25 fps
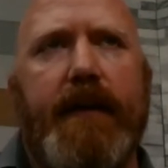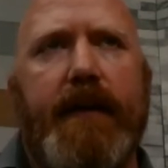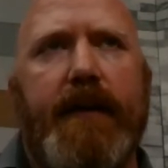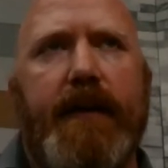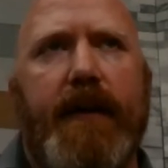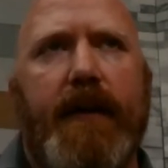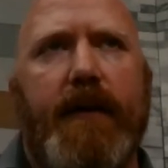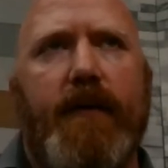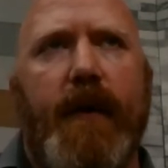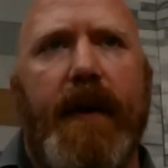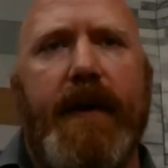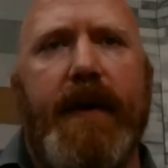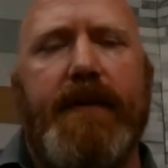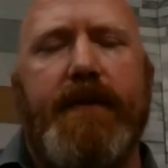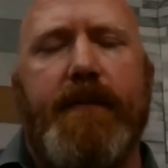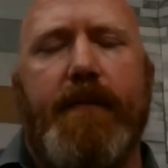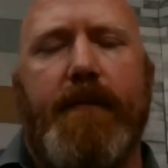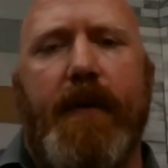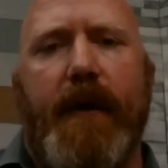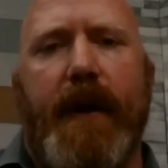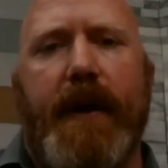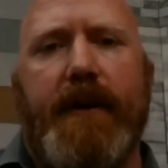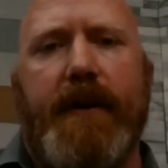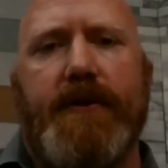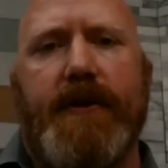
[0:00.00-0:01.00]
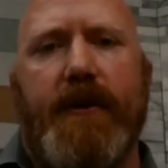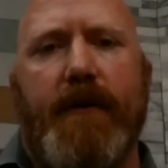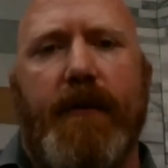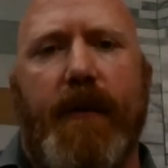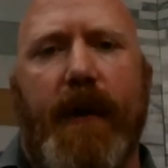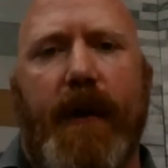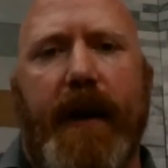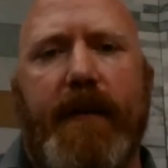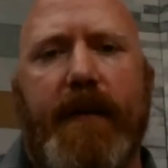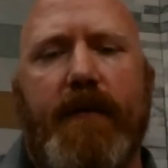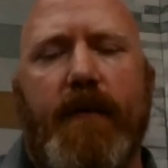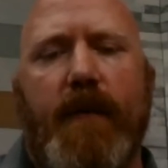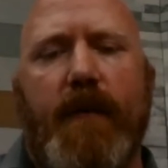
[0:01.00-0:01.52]
the Great Depression,
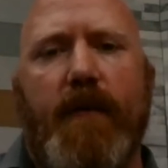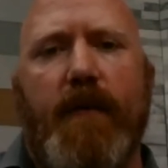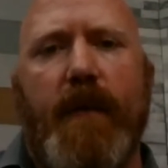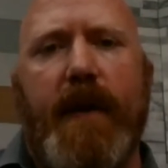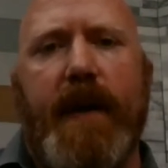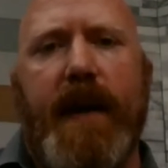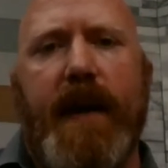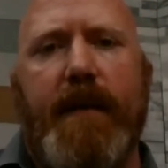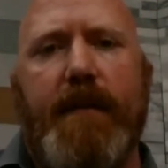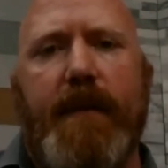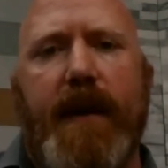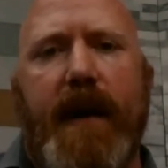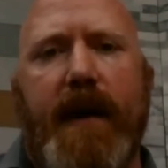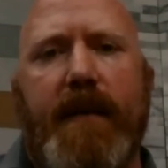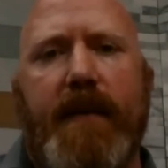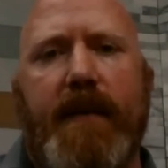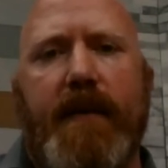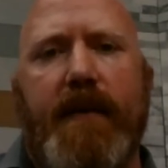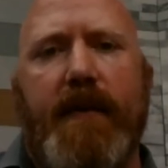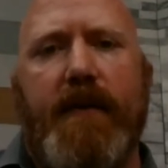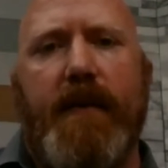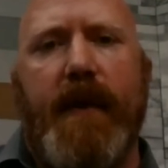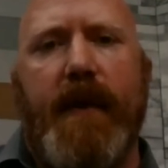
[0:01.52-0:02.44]
right? When we came out of the